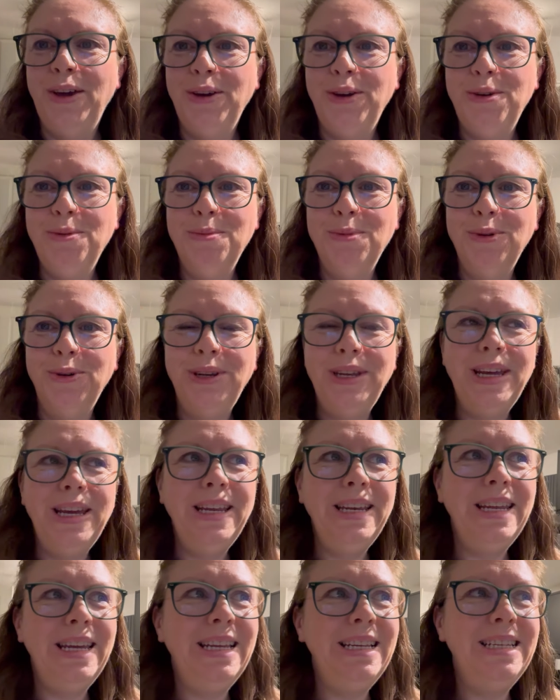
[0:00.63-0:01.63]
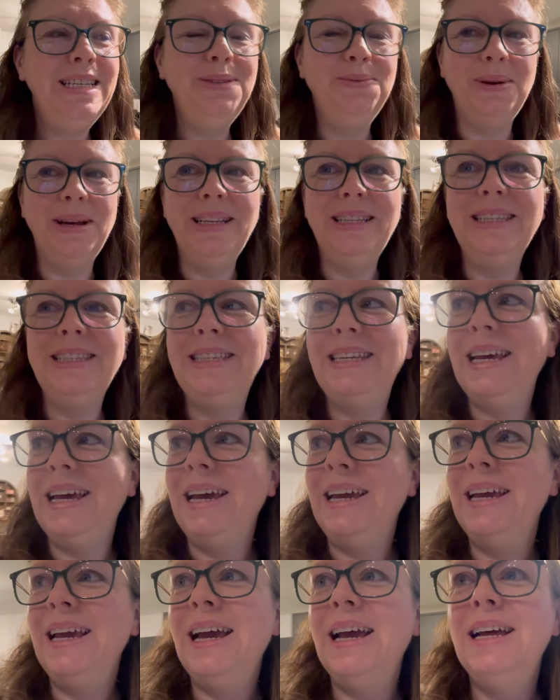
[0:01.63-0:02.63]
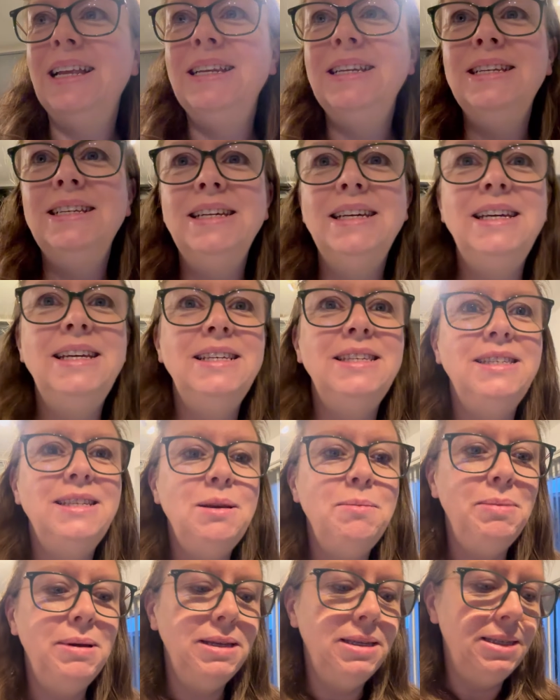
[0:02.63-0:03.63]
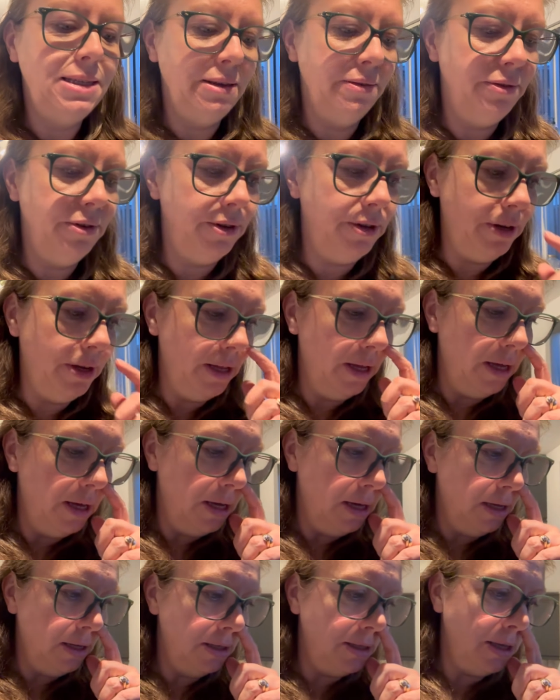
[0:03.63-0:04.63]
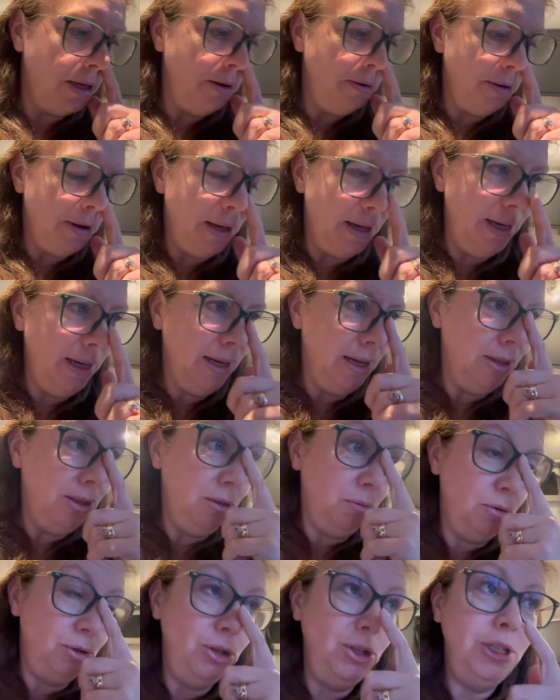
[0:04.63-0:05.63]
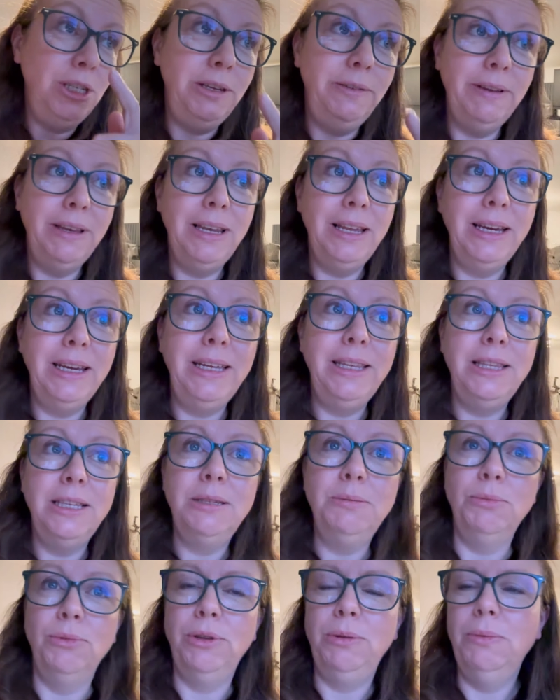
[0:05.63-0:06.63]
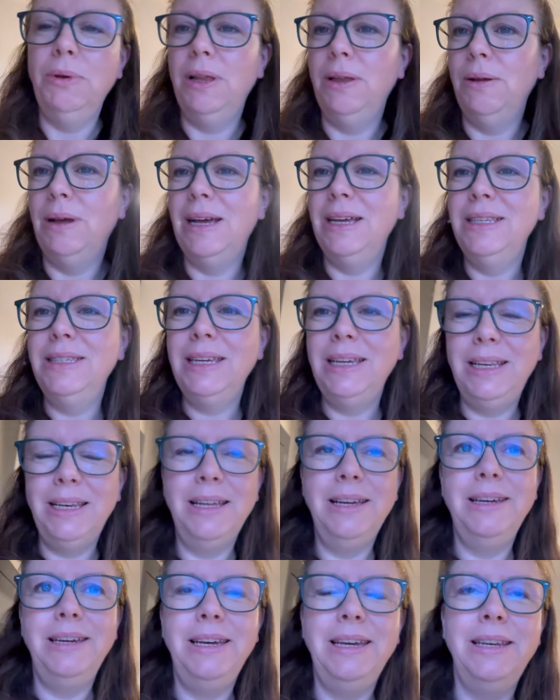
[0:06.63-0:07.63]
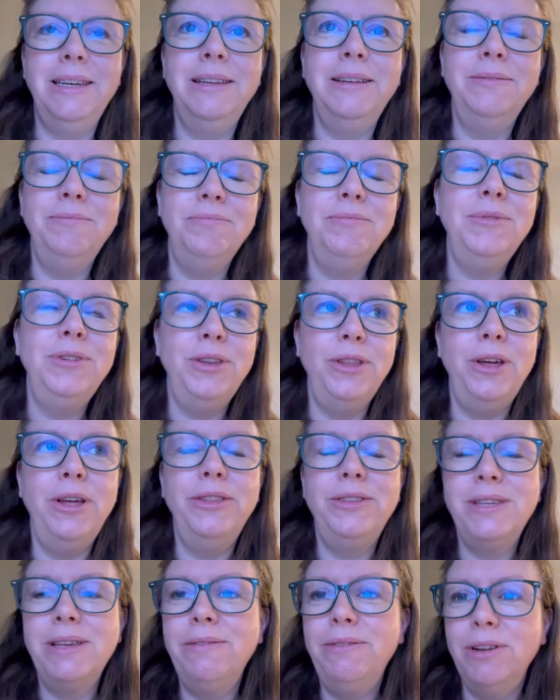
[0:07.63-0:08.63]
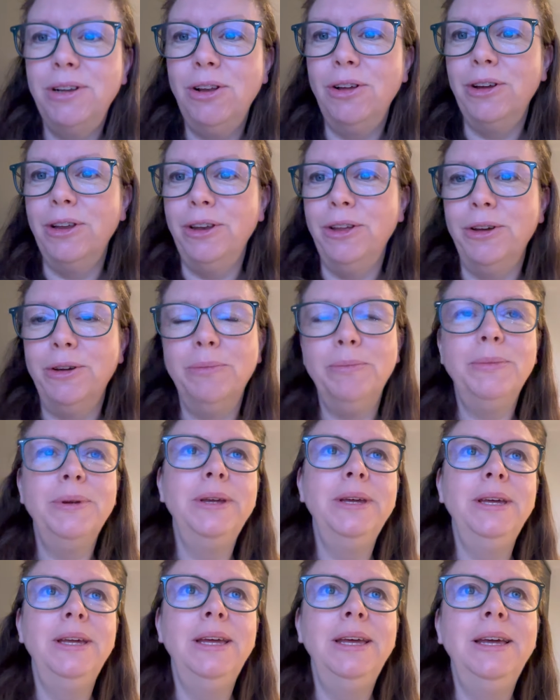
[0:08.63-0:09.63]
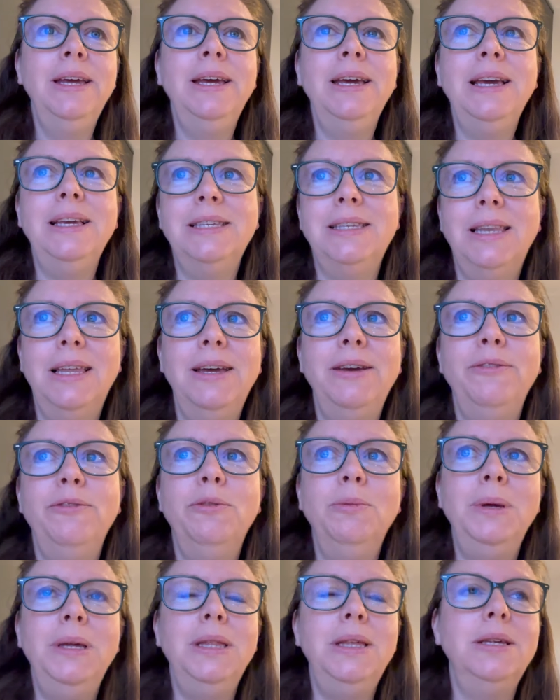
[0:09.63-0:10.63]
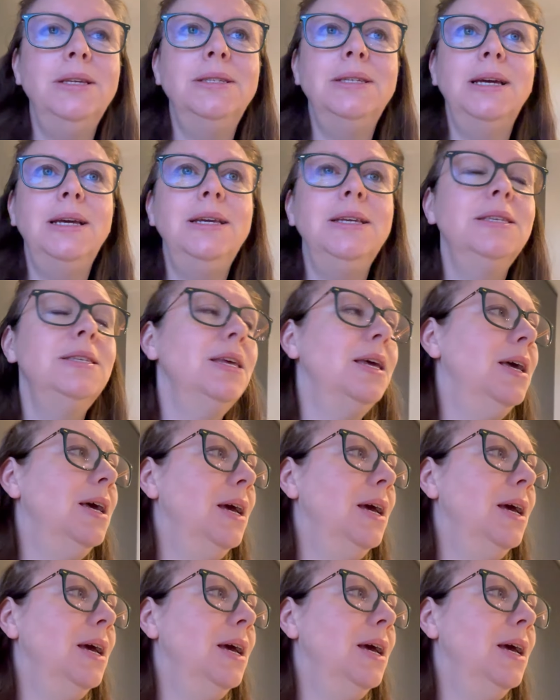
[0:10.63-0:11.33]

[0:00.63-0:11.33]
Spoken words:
Good morning, it is Wednesday and it's 7:10. So I had the opportunity to lie in this morning. Well, I say lie in, a 7 o'clock alarm is a lie in for me these days.